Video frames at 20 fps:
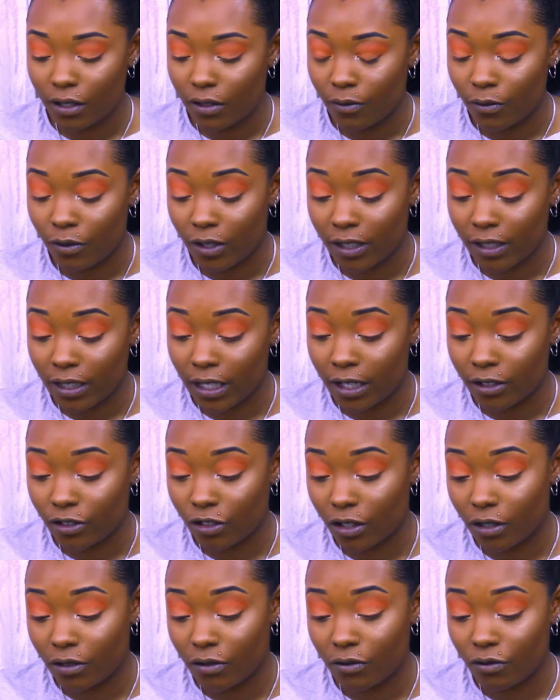What is it
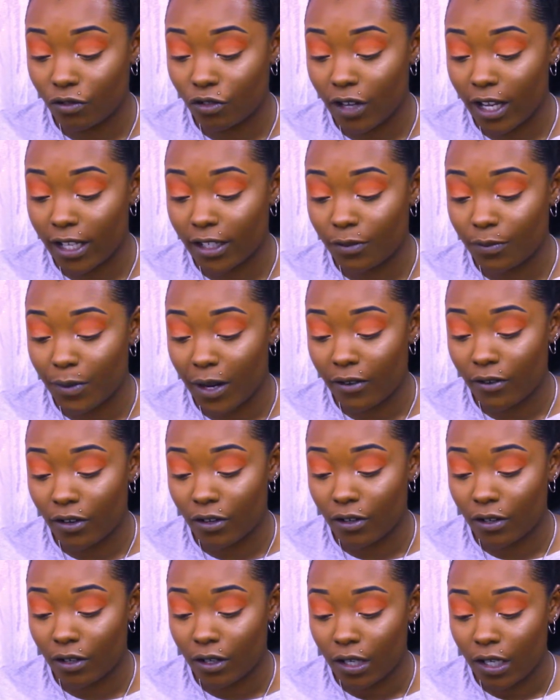actually called? Transparent
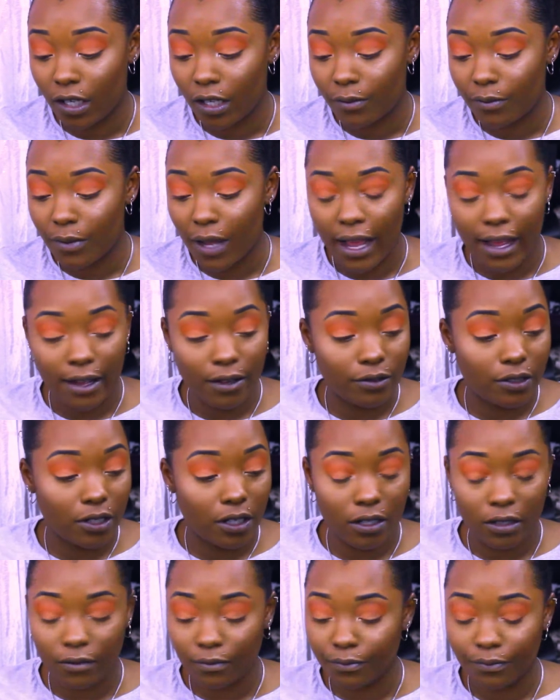
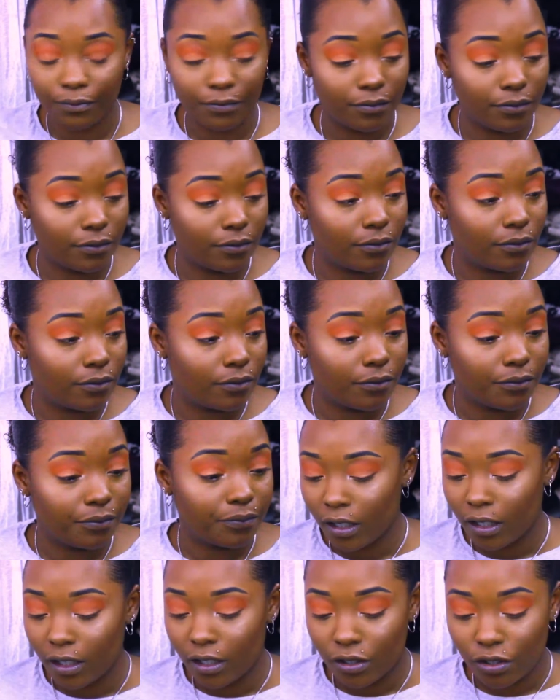powder.
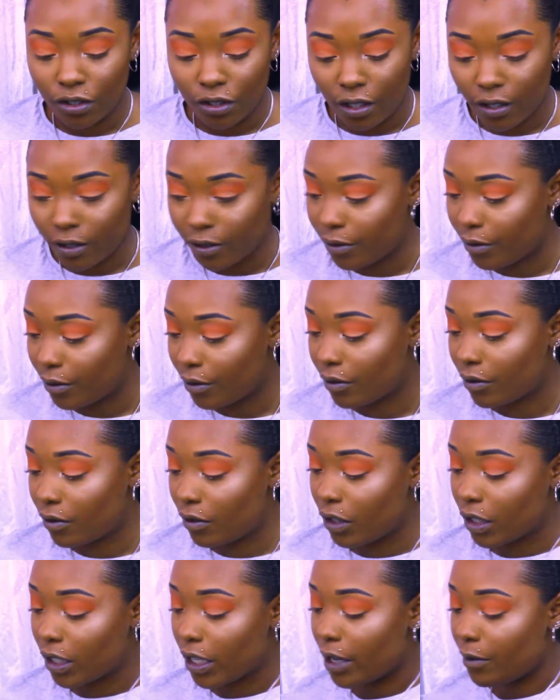So I'm
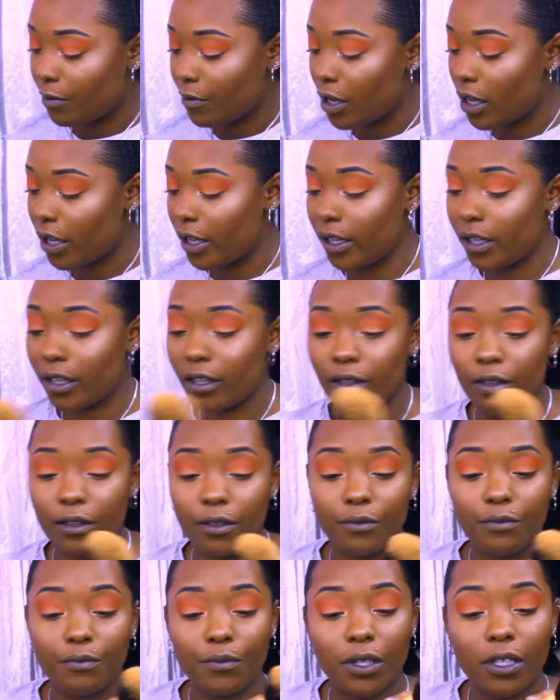gonna get my
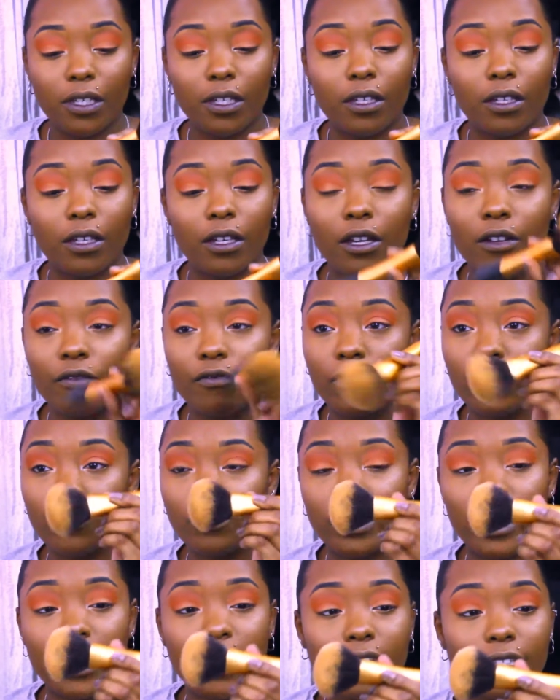big Real
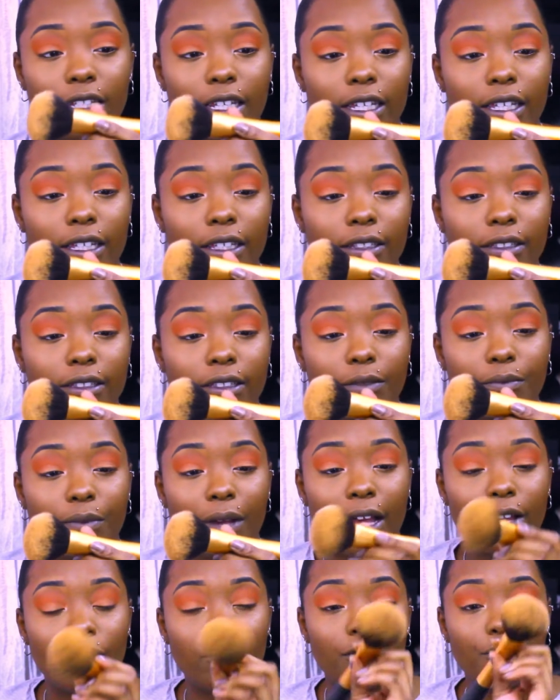Techniques
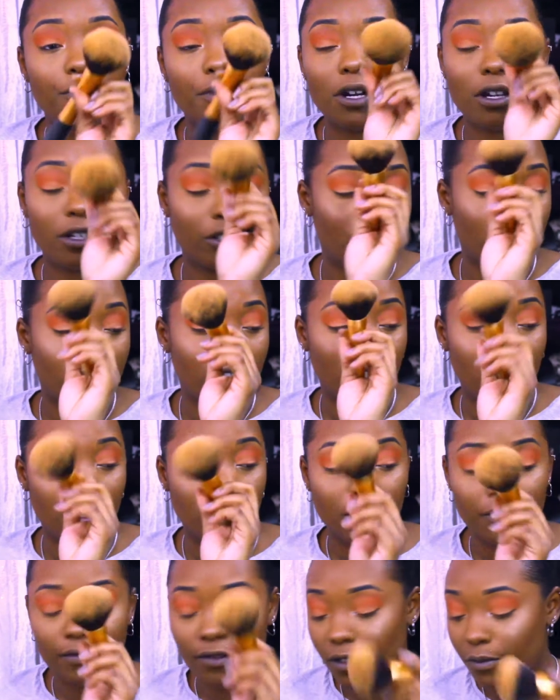powder brush. I
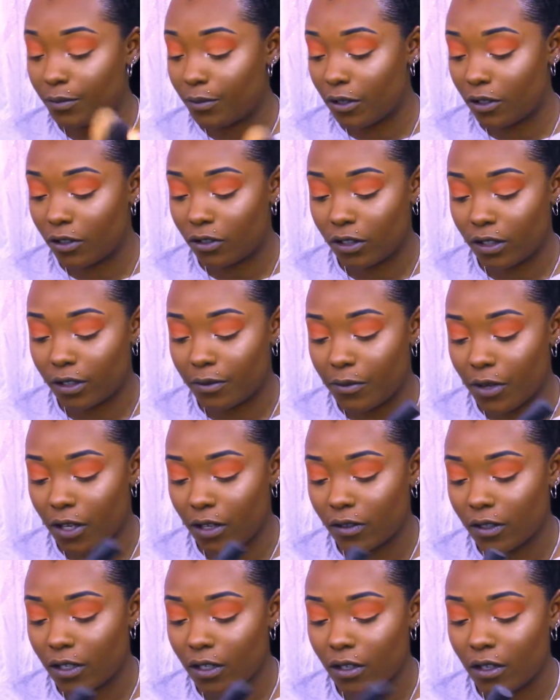love this brush, it's
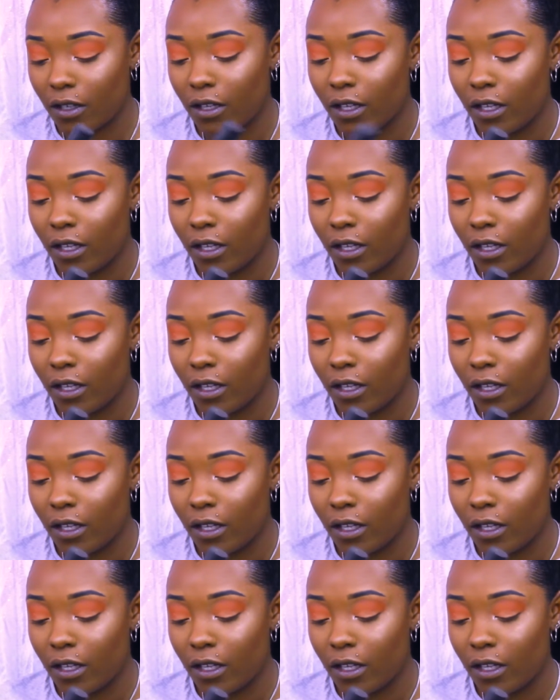amazing.